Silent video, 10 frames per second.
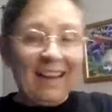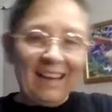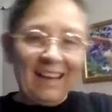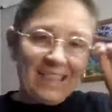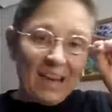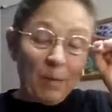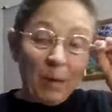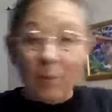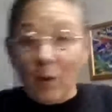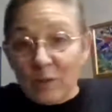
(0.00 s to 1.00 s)
It's getting
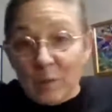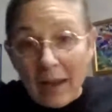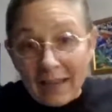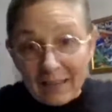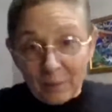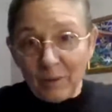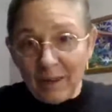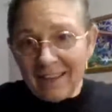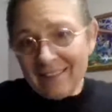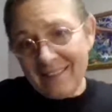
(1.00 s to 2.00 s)
my bones back into
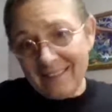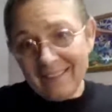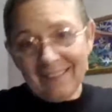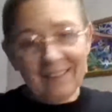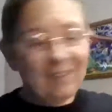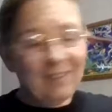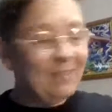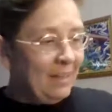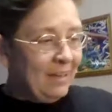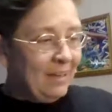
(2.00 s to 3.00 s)
place,
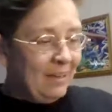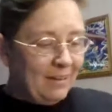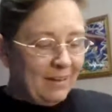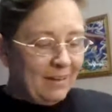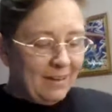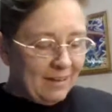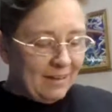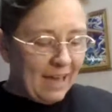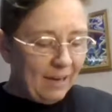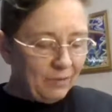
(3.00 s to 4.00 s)

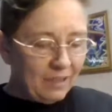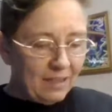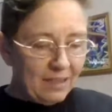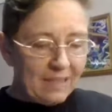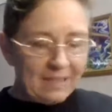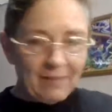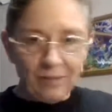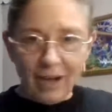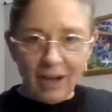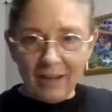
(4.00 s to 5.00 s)
I have to, as
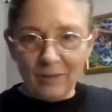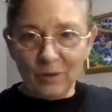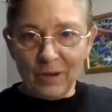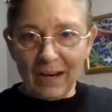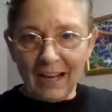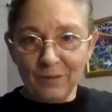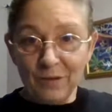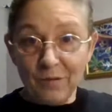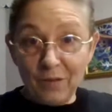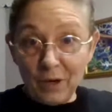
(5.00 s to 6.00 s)
I've gotten older, I have
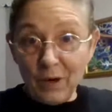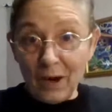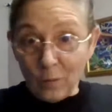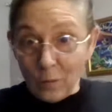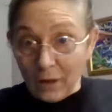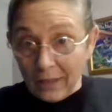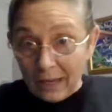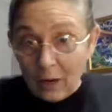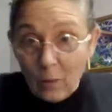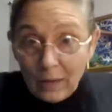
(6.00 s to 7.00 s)
to figure out where they
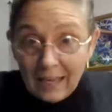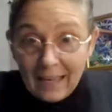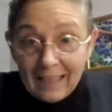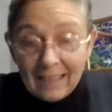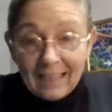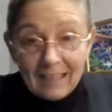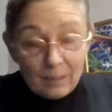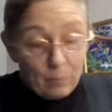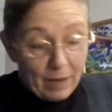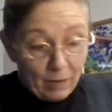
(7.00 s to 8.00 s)
go again and get
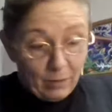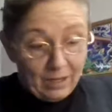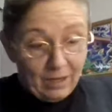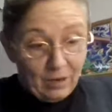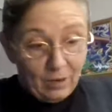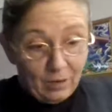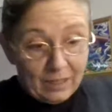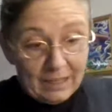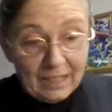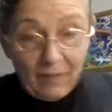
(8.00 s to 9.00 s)
them back where they go
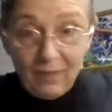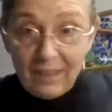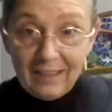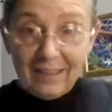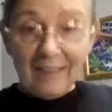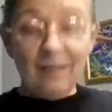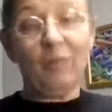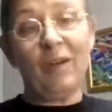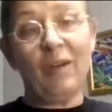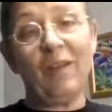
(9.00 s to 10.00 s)
and get everything lined up
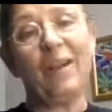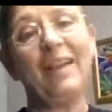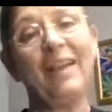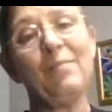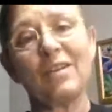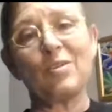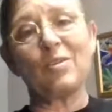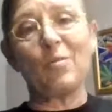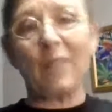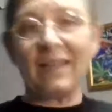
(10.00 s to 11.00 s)
the right way and make
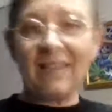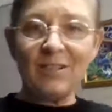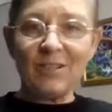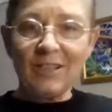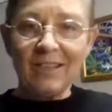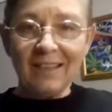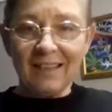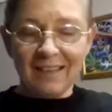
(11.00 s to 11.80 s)
sure my tension